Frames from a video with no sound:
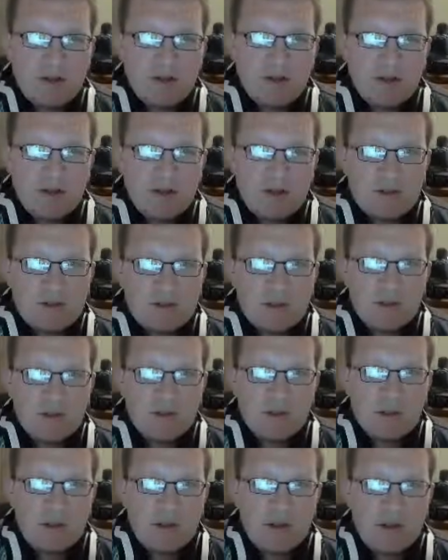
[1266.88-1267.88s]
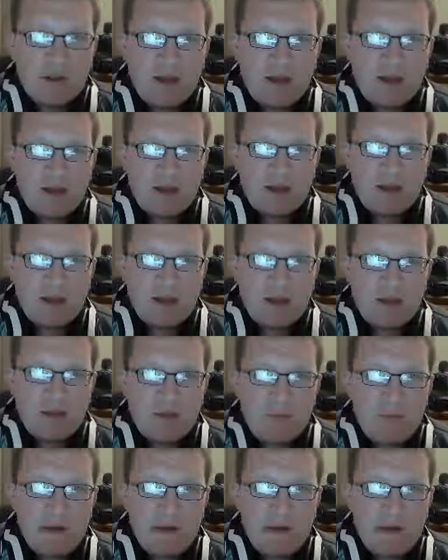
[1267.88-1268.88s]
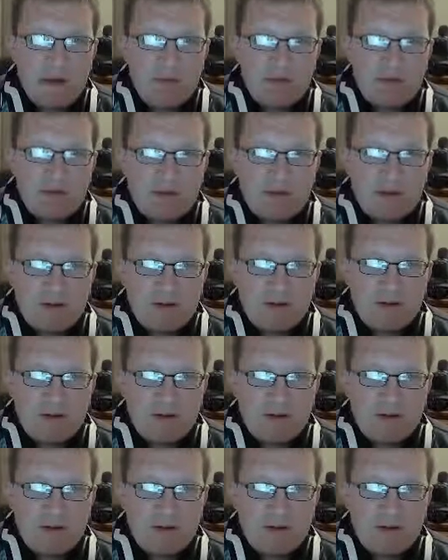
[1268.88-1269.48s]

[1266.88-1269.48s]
dudes. Snare you big guys. Take them out.